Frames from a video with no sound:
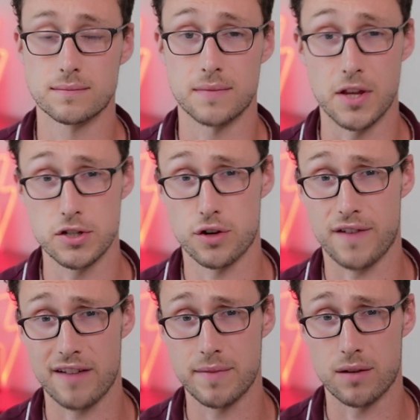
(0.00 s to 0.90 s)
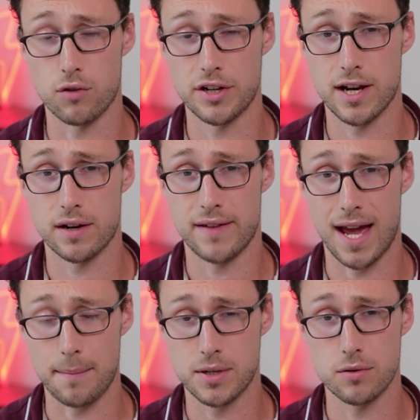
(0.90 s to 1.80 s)
There's your five minute rundown of
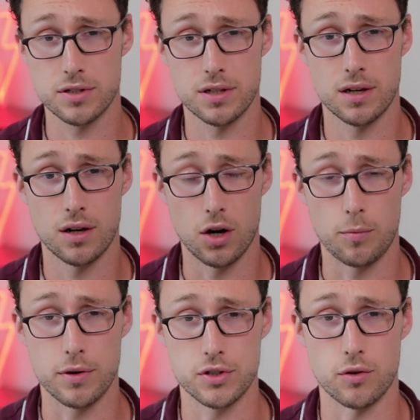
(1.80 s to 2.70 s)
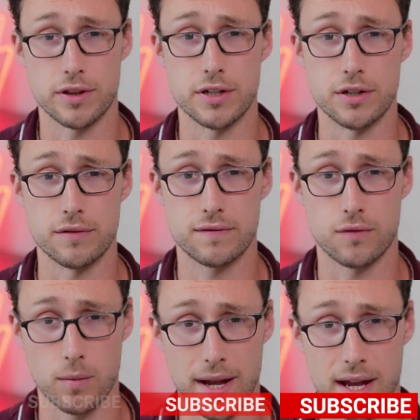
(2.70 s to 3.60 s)
Aptos. Hope you enjoyed the new
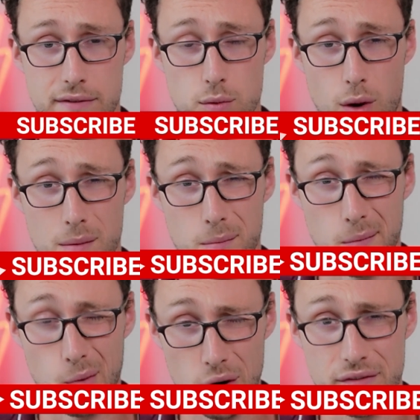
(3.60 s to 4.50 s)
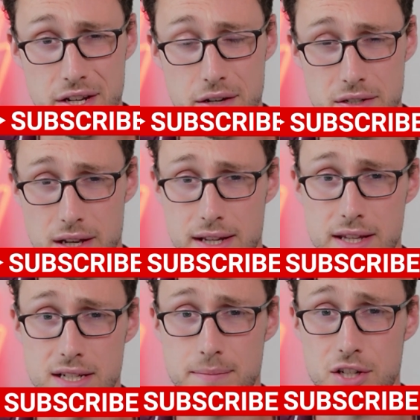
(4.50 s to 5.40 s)
format. If you want more videos like
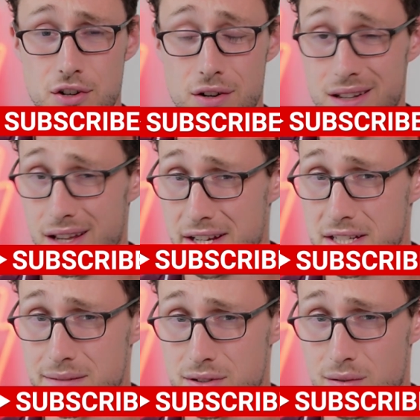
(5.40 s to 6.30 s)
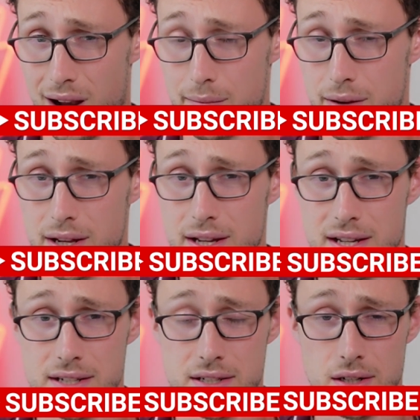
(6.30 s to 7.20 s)
this, be sure to like and subscribe.
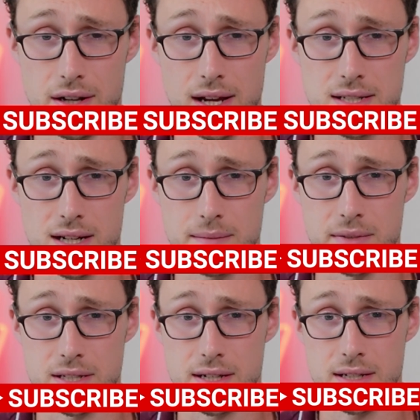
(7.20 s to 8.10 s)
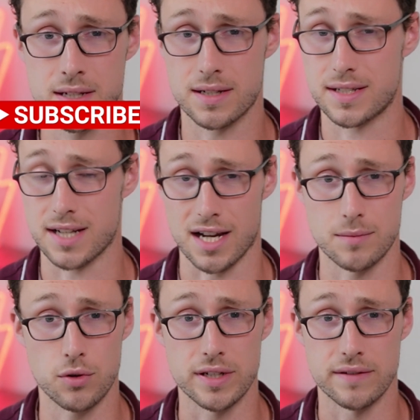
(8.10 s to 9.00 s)
And until next time, this is
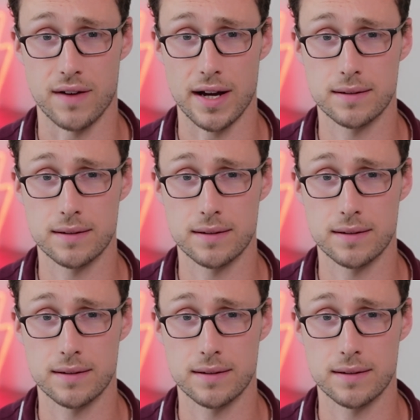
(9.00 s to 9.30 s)
Dynamo DeFi.